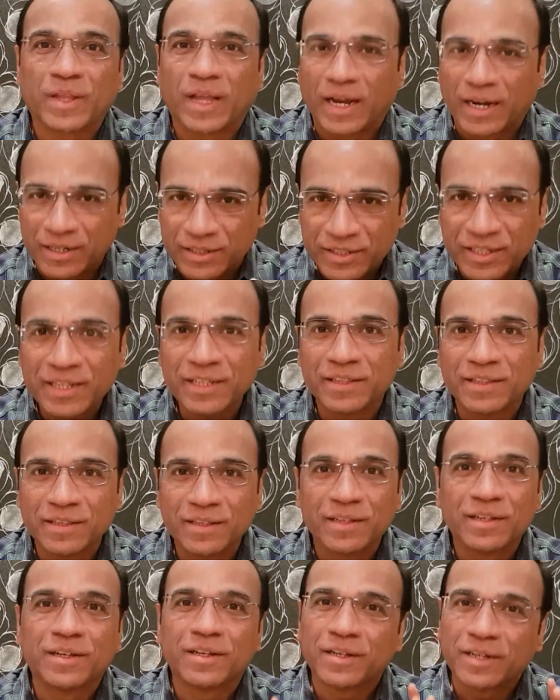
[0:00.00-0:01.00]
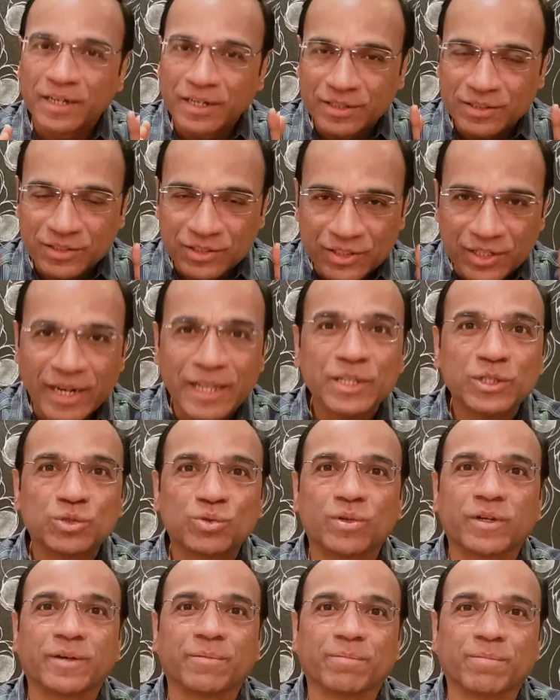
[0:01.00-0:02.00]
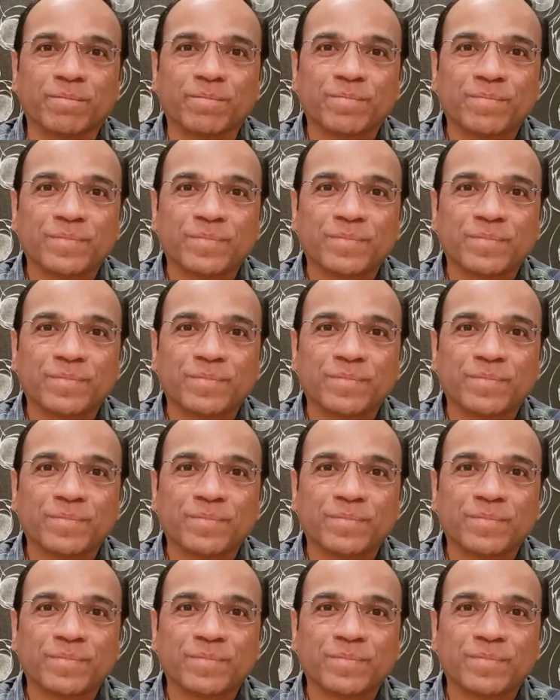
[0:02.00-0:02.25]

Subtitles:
And then it strikes to him